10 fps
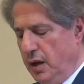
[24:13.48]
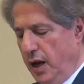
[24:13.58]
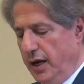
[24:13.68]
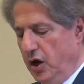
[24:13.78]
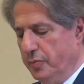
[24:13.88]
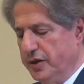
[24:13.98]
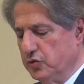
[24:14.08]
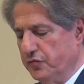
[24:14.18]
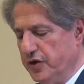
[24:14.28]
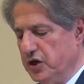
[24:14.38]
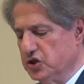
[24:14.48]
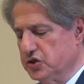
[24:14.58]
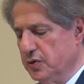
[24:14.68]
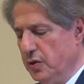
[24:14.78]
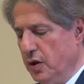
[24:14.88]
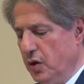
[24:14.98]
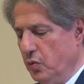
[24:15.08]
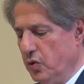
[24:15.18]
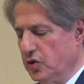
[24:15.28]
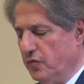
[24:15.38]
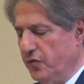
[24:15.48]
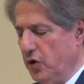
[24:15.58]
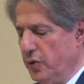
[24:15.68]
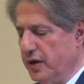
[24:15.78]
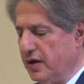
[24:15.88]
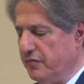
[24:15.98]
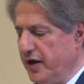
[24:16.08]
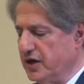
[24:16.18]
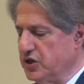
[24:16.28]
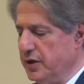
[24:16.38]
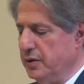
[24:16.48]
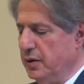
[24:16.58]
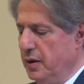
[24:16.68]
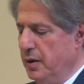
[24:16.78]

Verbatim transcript: Allow me to finish with the following reflection